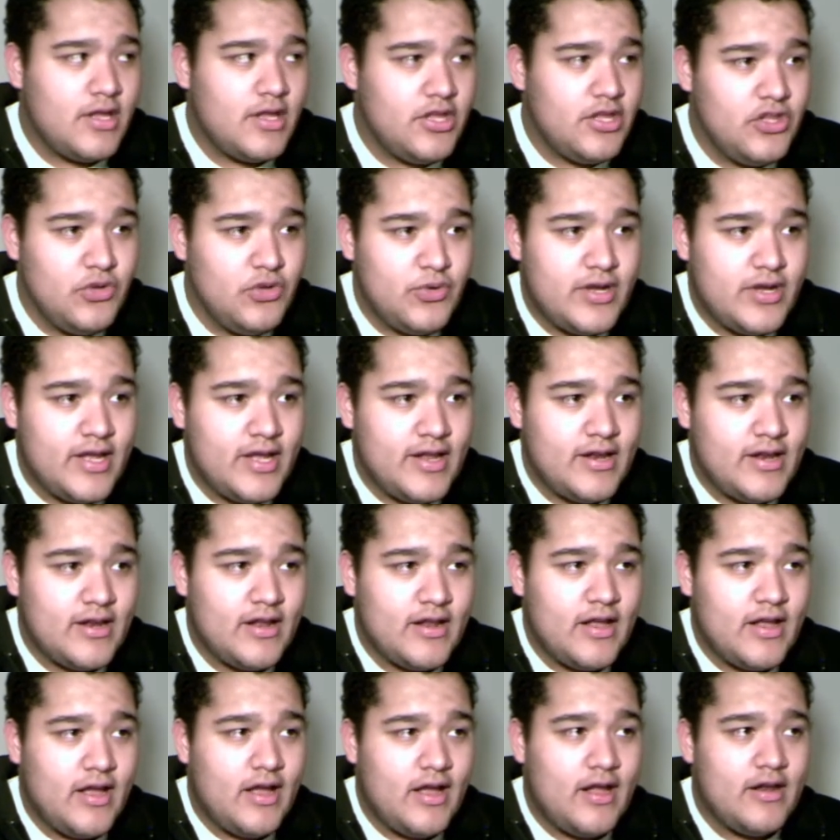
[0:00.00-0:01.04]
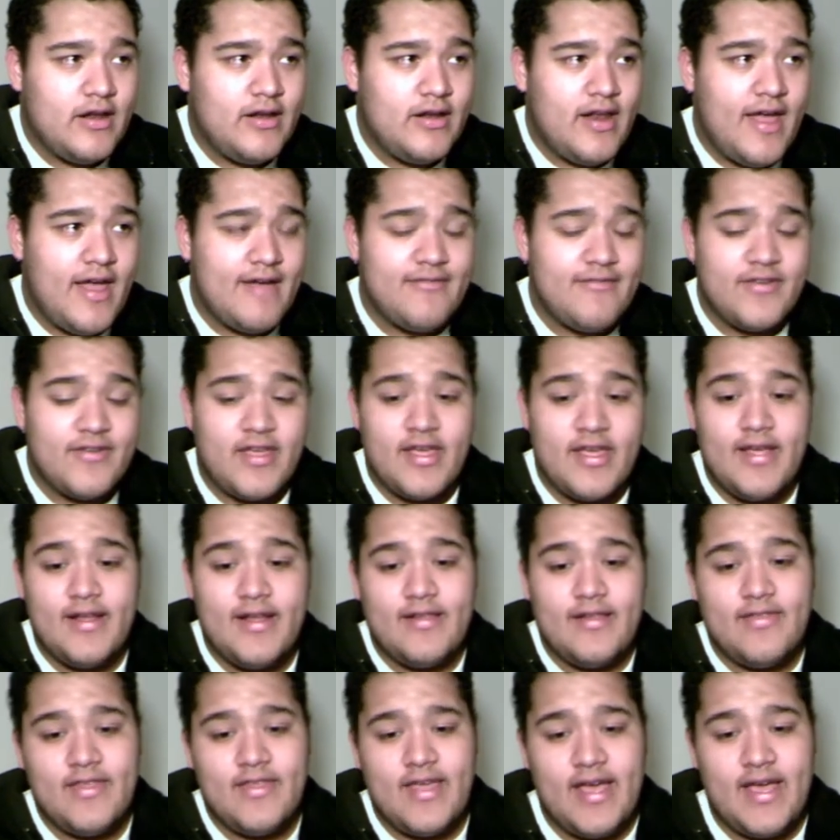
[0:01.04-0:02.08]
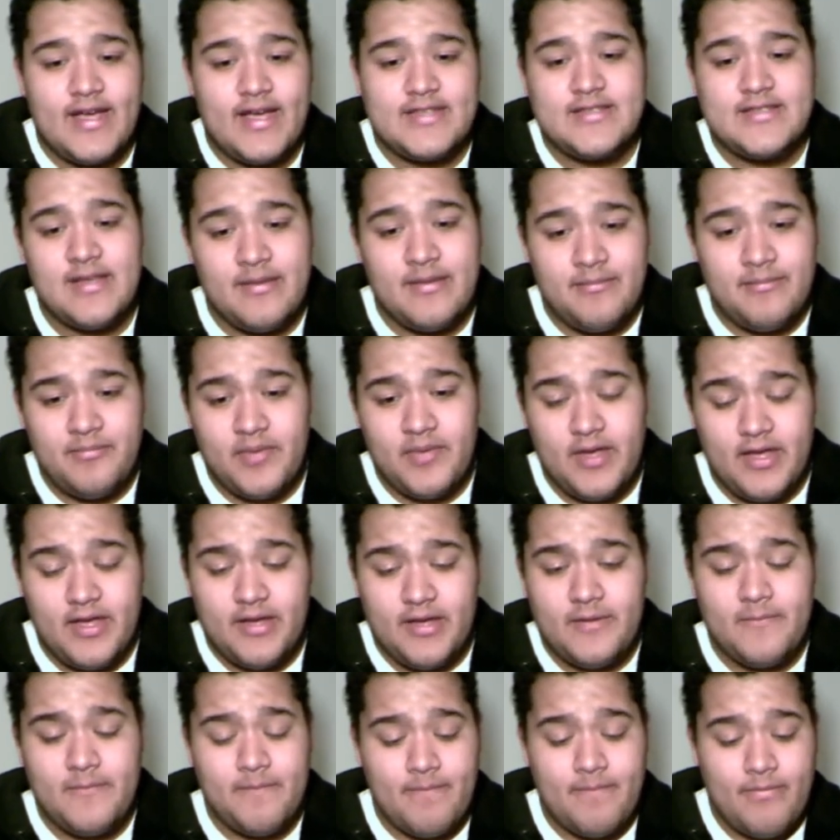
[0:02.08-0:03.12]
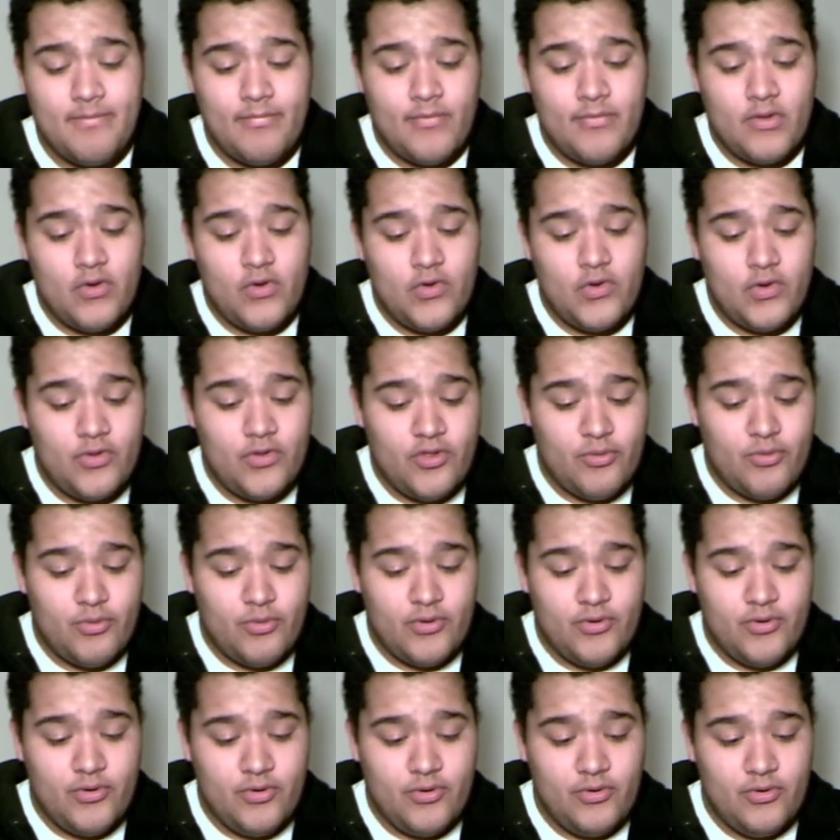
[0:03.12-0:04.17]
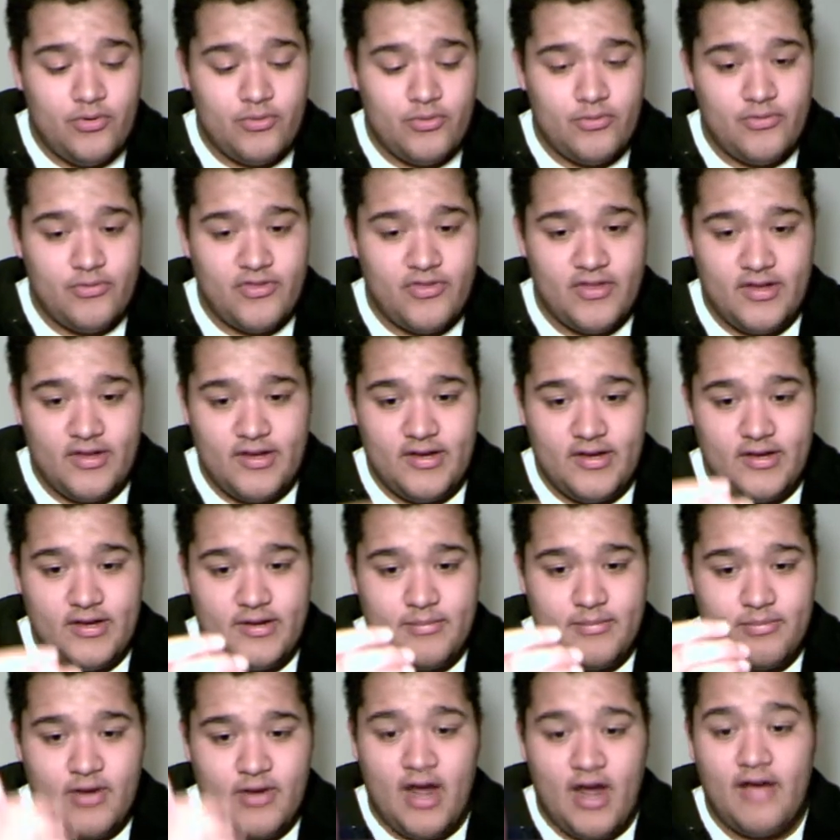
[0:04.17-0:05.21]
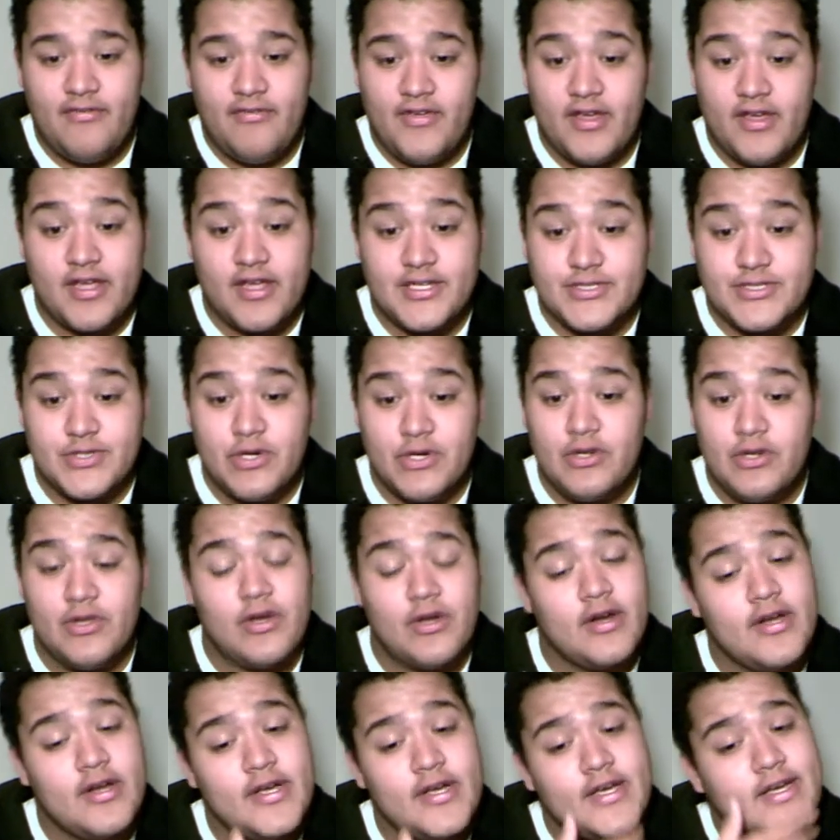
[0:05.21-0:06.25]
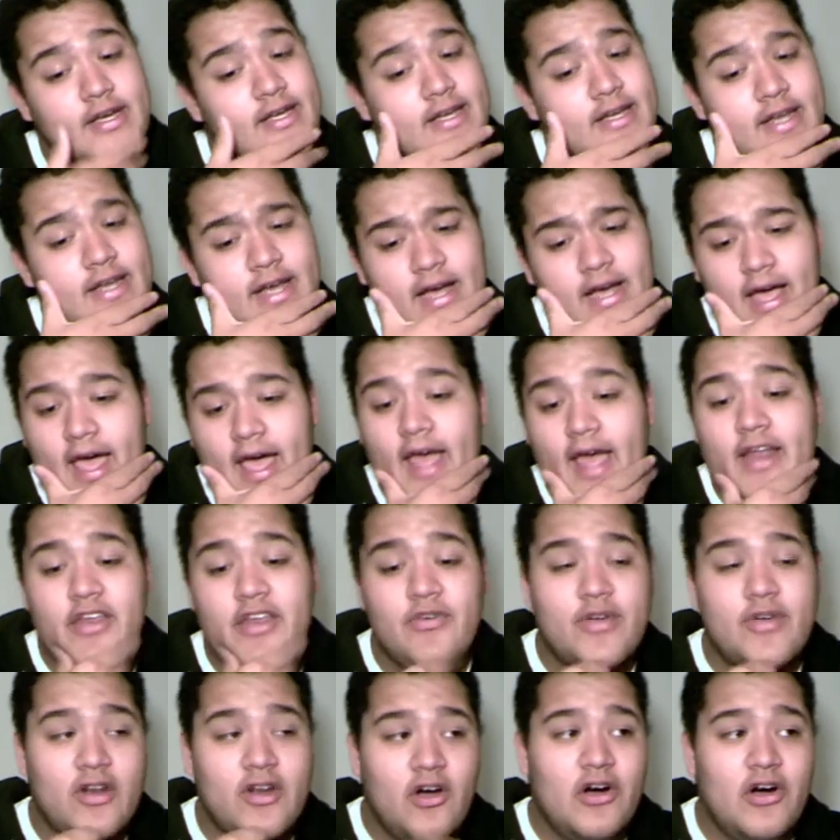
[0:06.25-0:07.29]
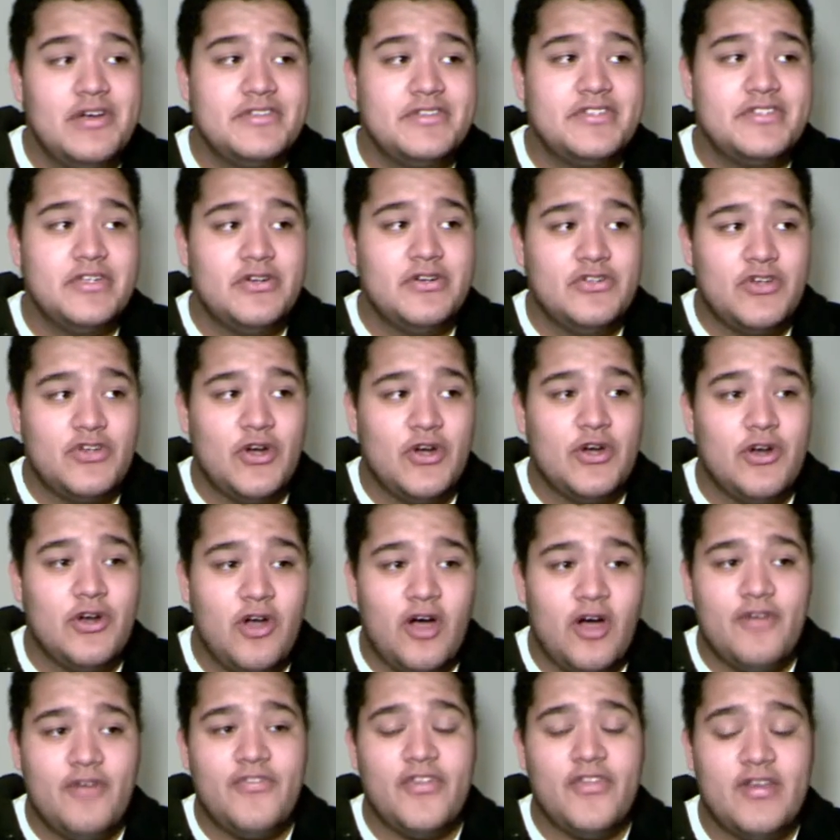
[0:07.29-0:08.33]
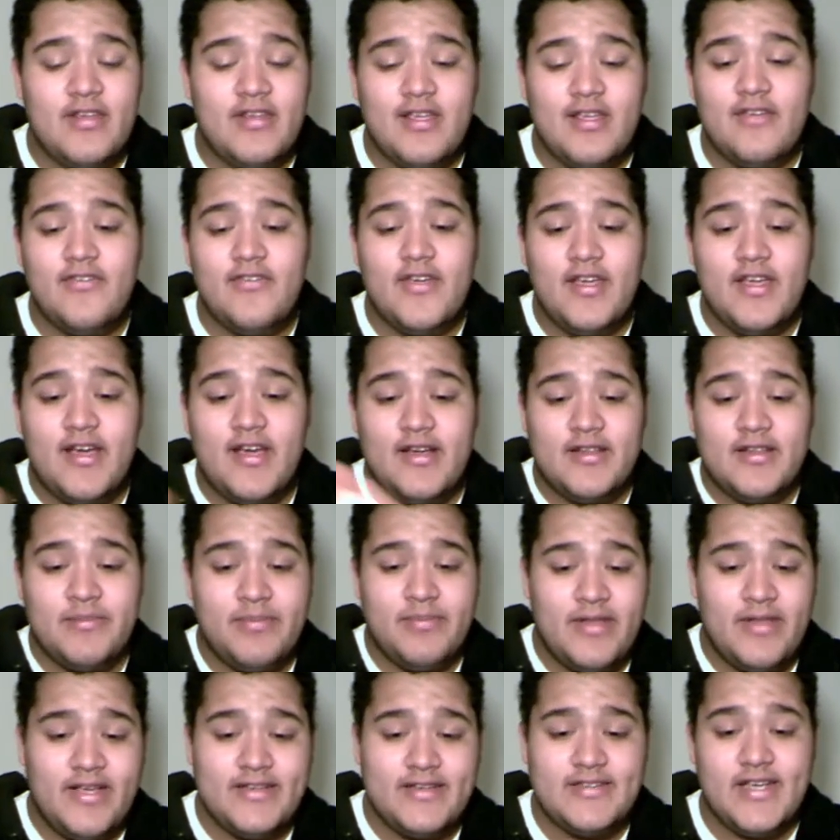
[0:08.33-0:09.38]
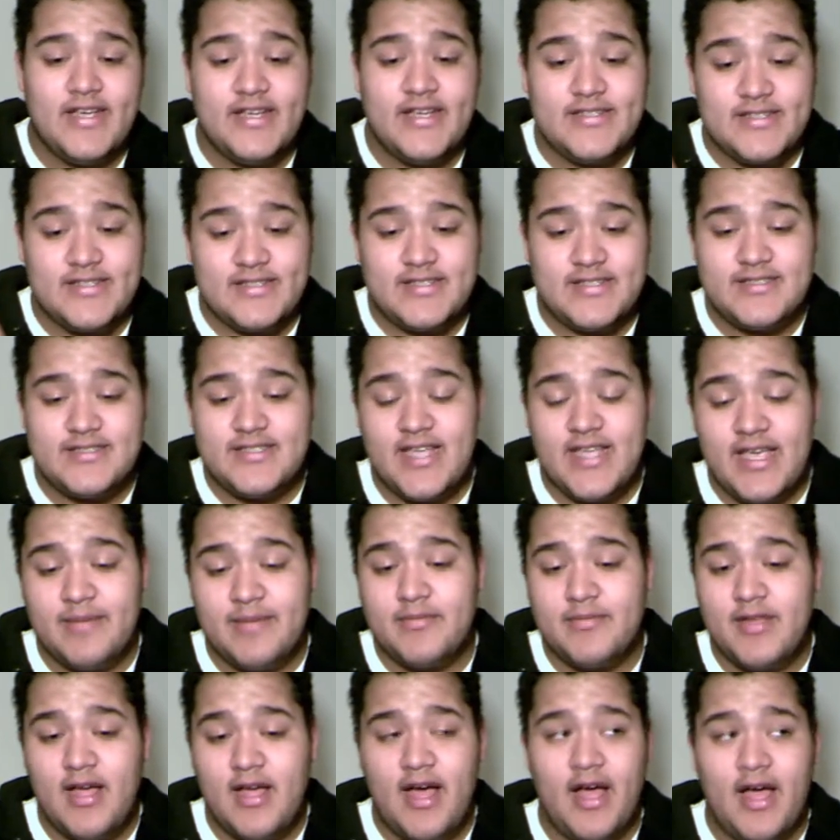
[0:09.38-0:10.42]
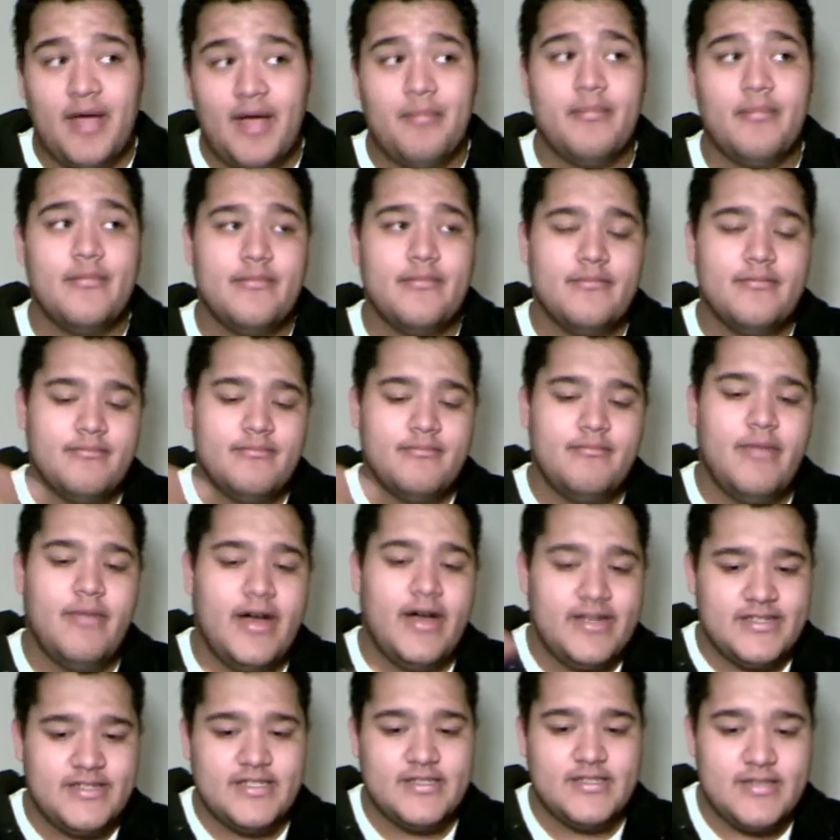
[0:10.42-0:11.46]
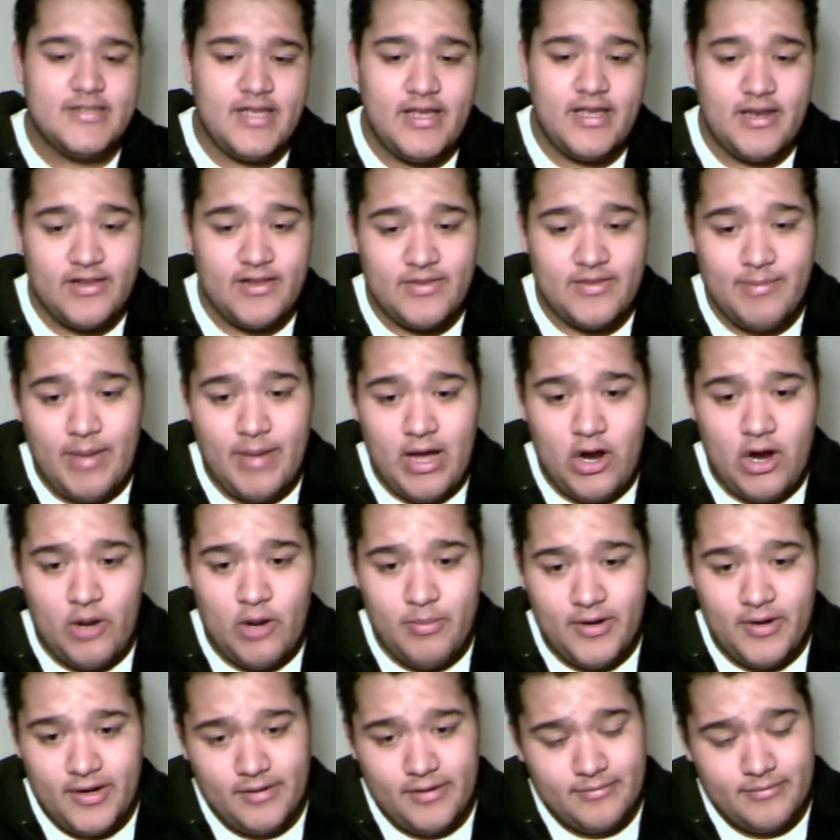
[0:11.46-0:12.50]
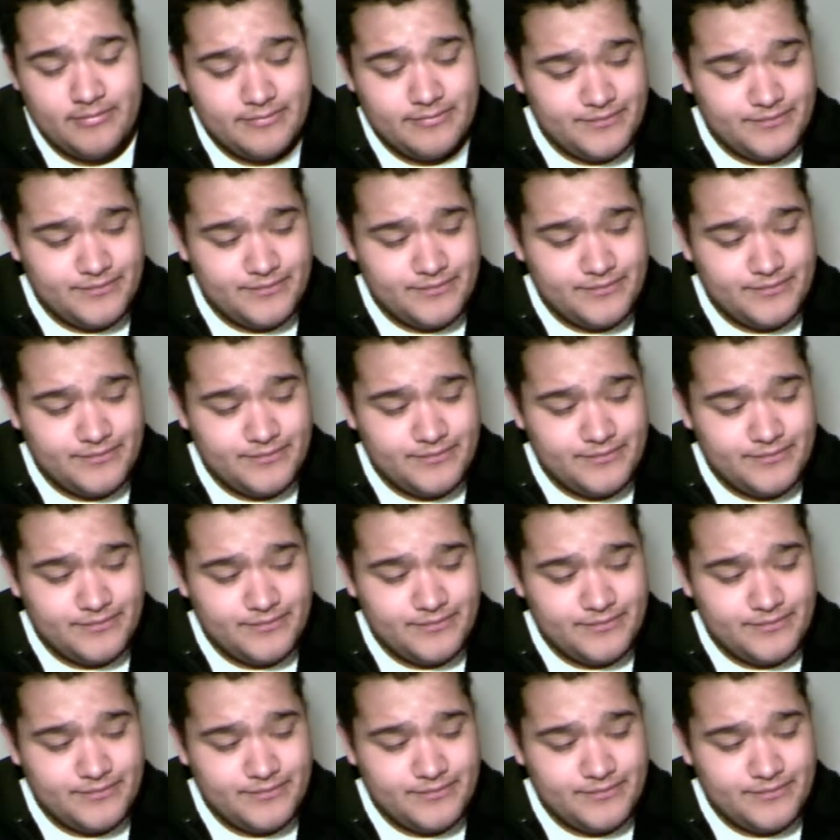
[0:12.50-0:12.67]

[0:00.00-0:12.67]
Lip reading: you can navigate the XMV through the Bravia controller. Now, and you can also turn off the TV and the PlayStation at the same time by just hitting the power button.